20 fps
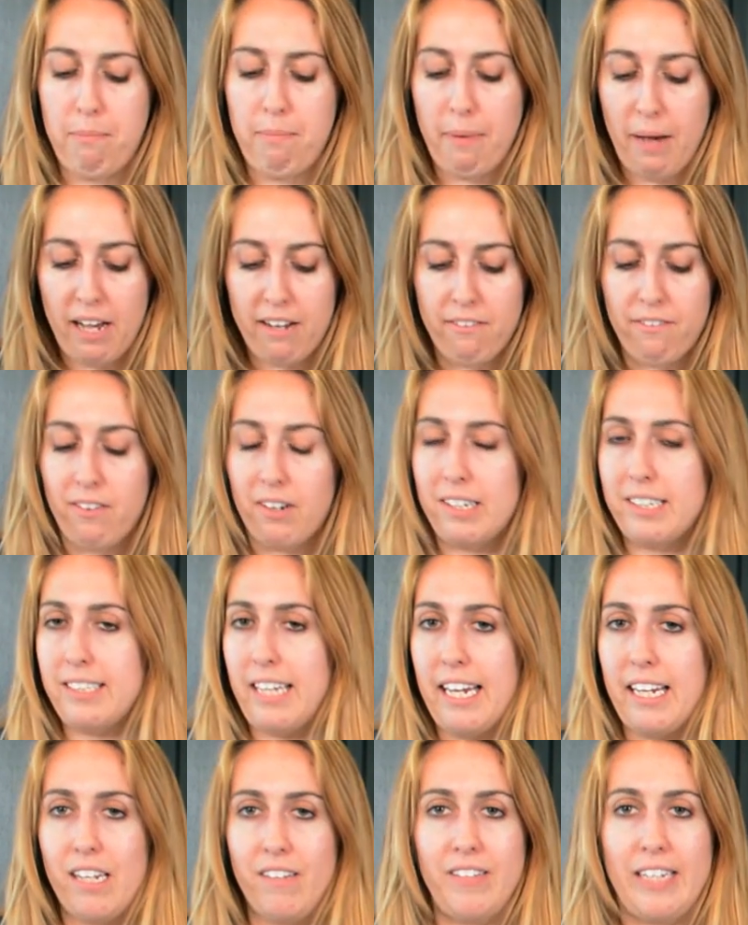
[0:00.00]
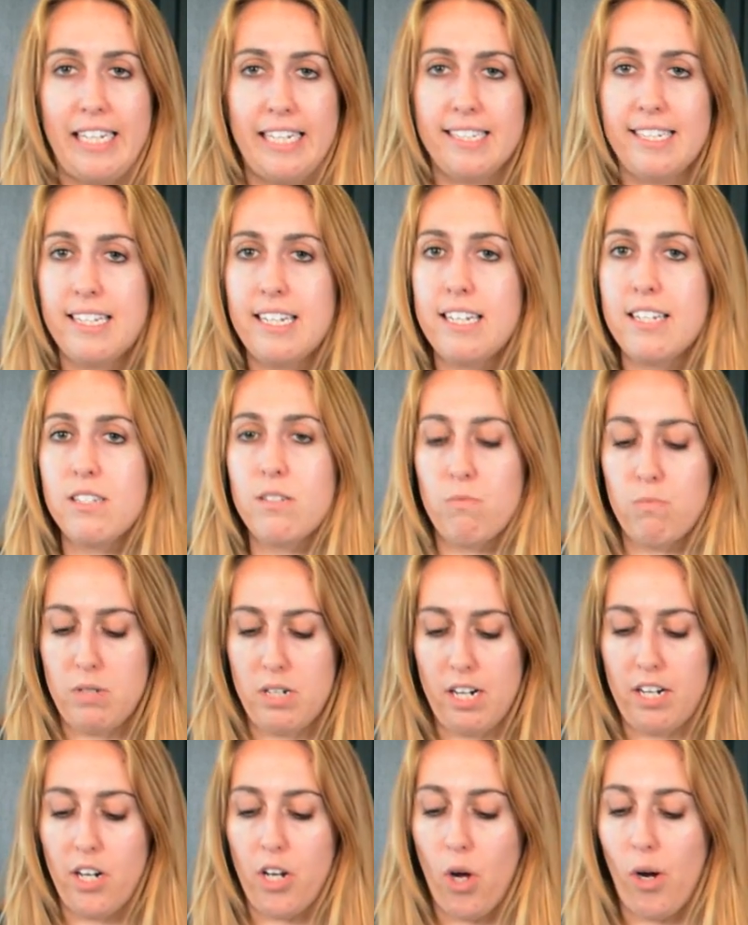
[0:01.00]
but for sake of easiness,
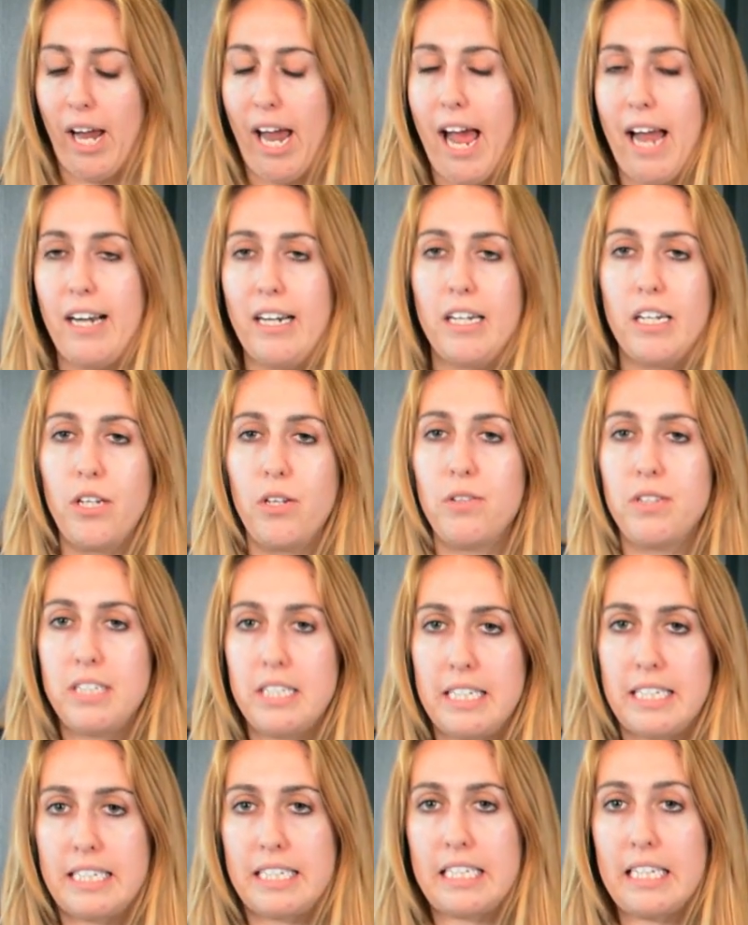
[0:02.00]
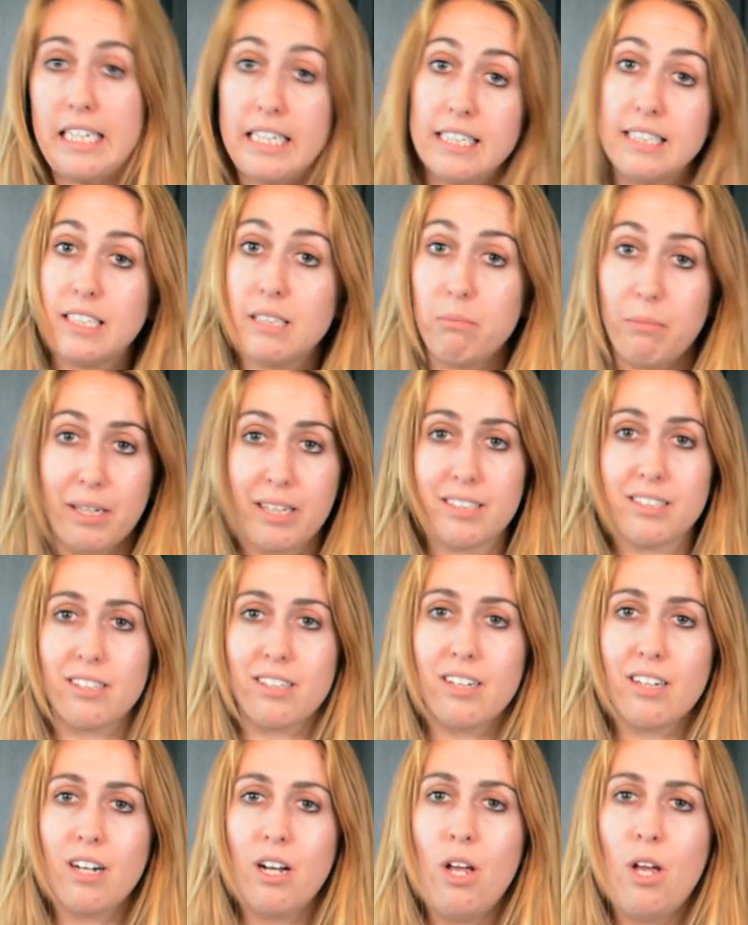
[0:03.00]
we're gonna go ahead and use this easy
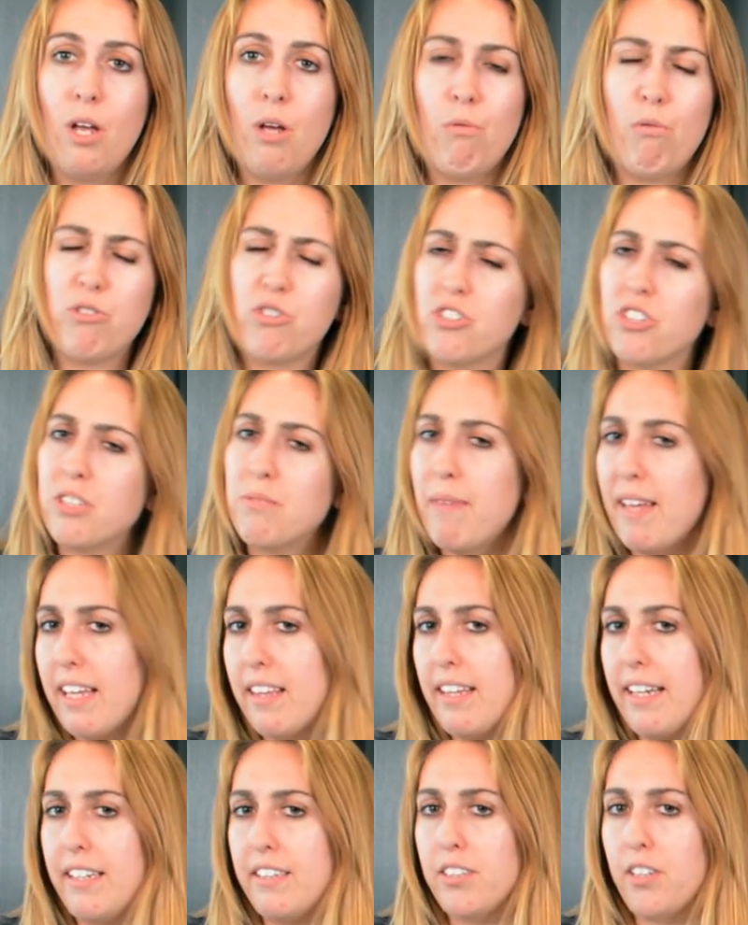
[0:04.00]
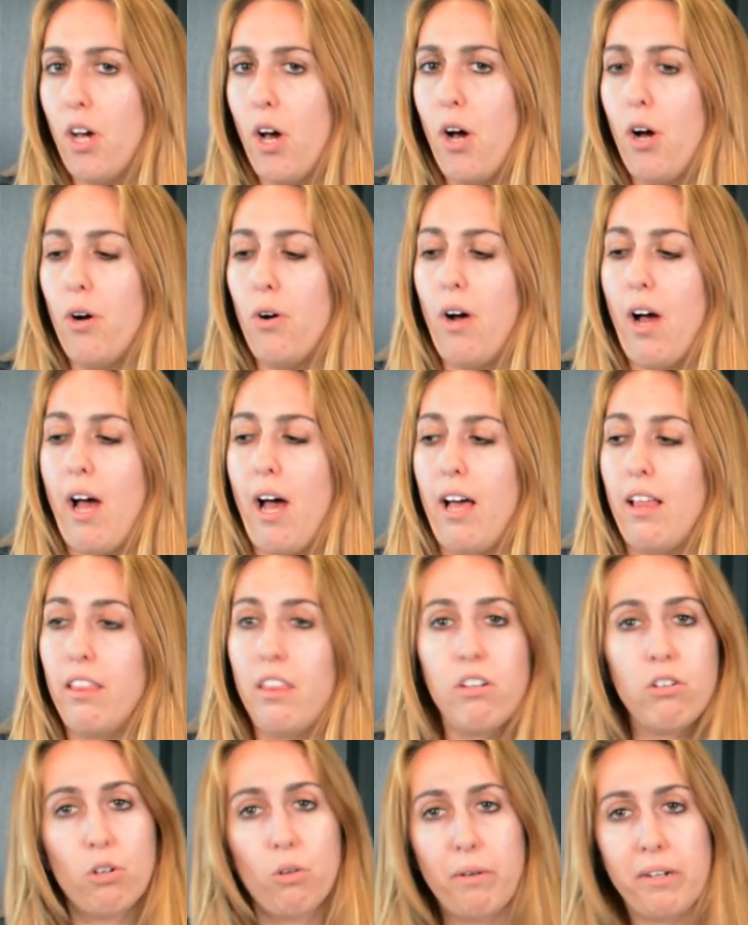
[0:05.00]
mixer, which will just make things go a
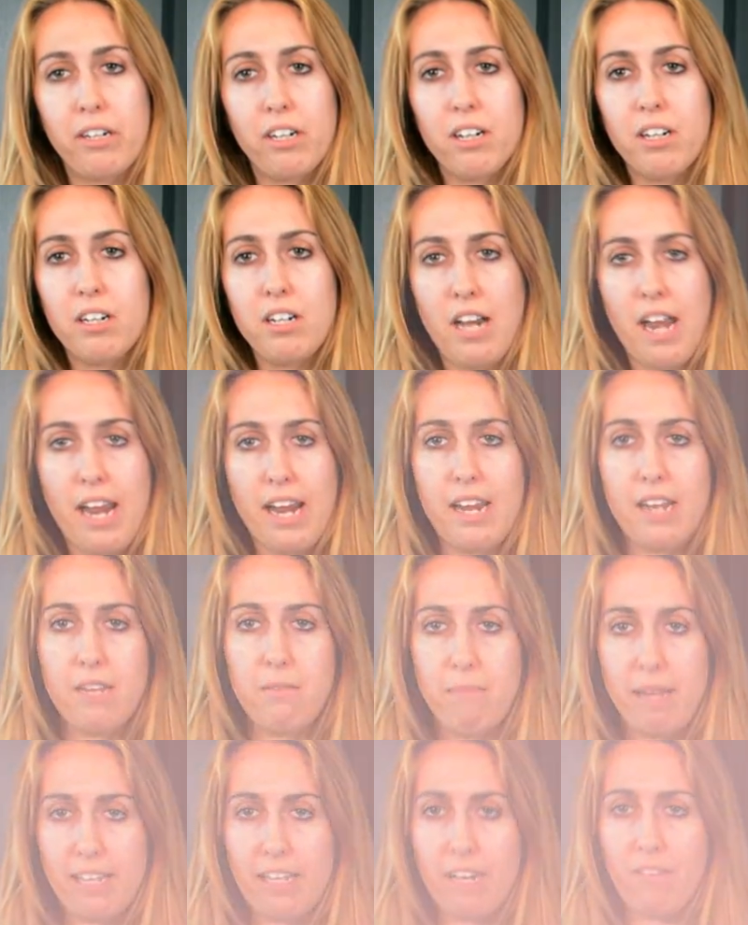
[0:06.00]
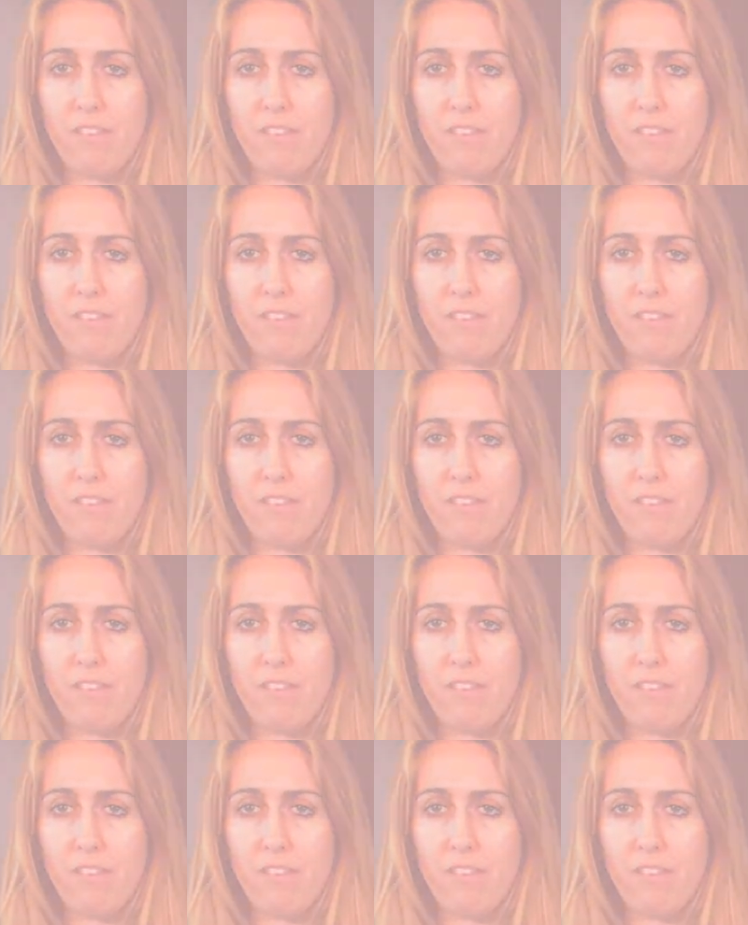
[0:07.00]
little quicker and make